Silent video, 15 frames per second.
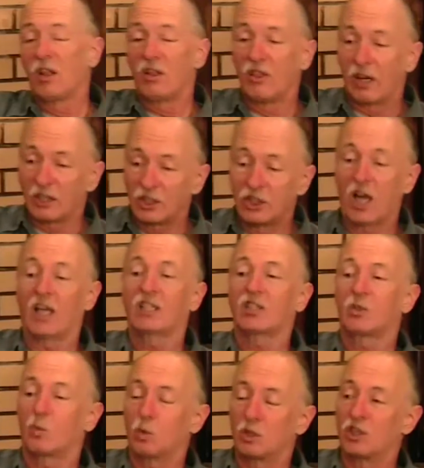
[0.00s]
there just
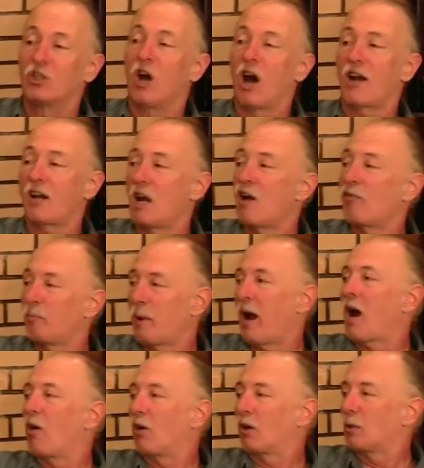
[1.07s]
was not enough
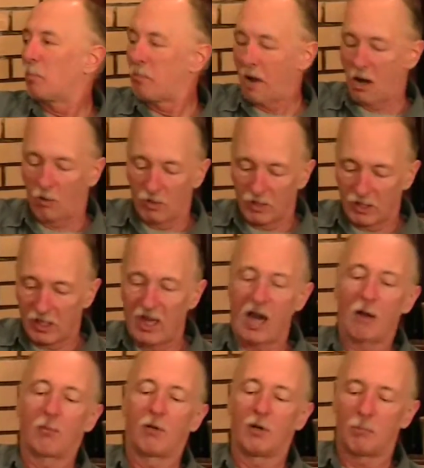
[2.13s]
power to power the
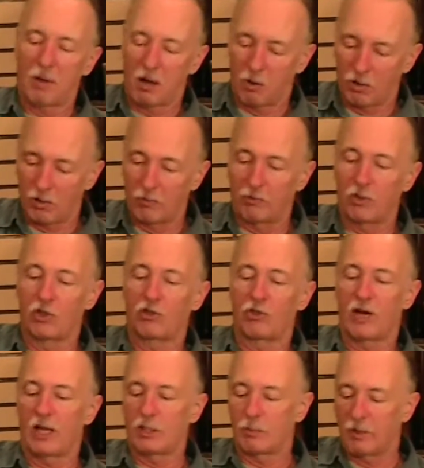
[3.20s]
camera, power the
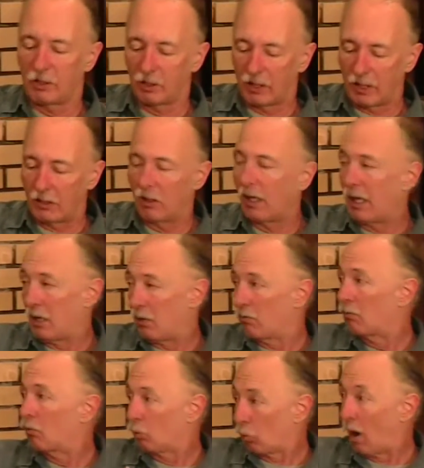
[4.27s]
transmitter, and
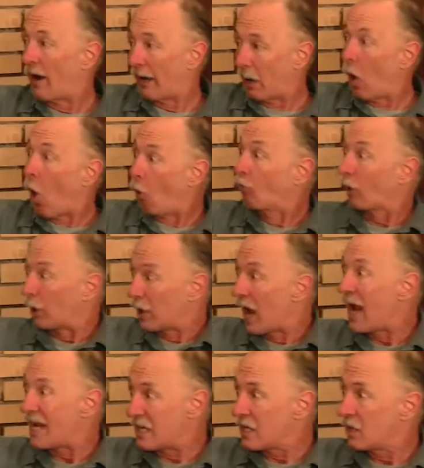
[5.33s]
run it
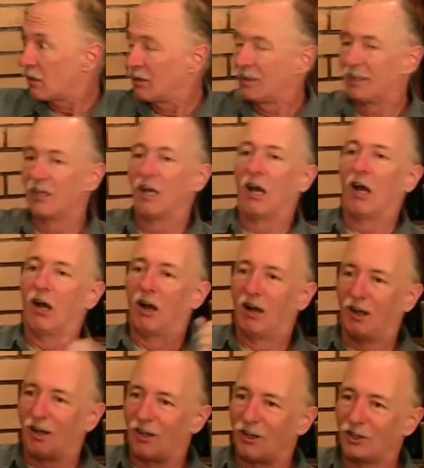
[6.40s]
overnight
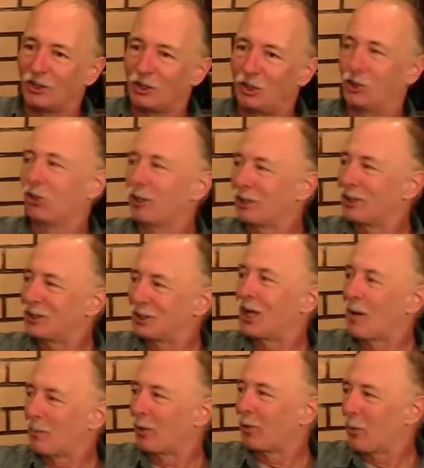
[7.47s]
during the
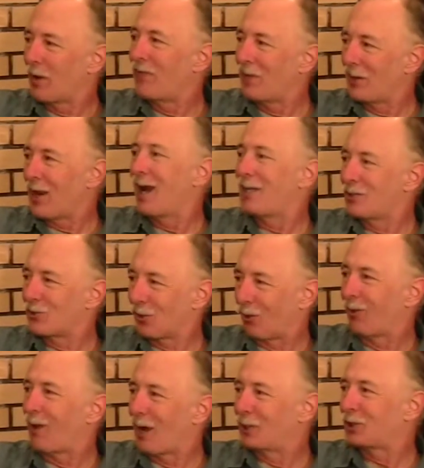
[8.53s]
summer when the nights are a
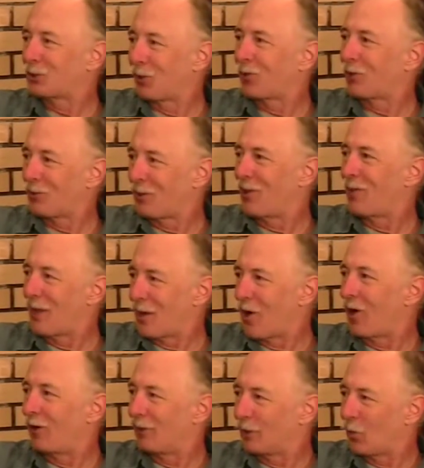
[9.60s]
lot shorter than they are in the